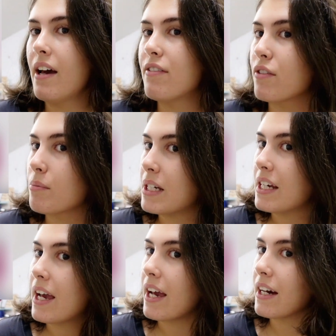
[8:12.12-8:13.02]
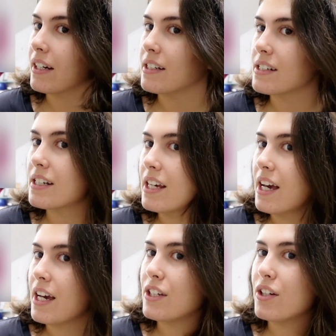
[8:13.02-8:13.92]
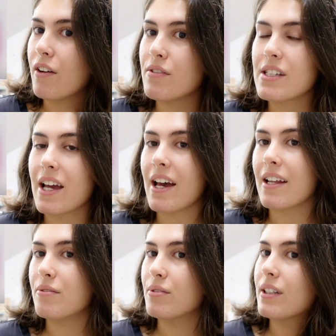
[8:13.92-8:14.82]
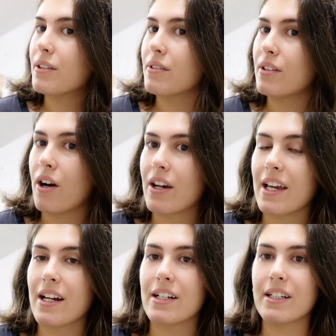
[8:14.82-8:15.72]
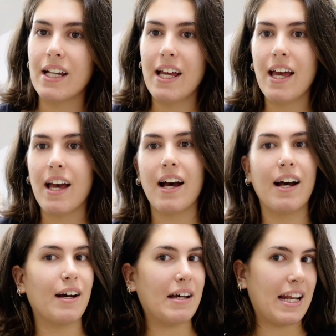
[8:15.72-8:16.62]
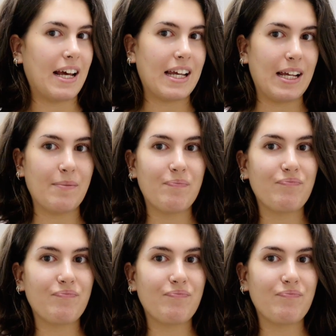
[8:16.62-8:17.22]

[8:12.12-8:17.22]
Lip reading: for me, and you know, obviously I had really long hair, and I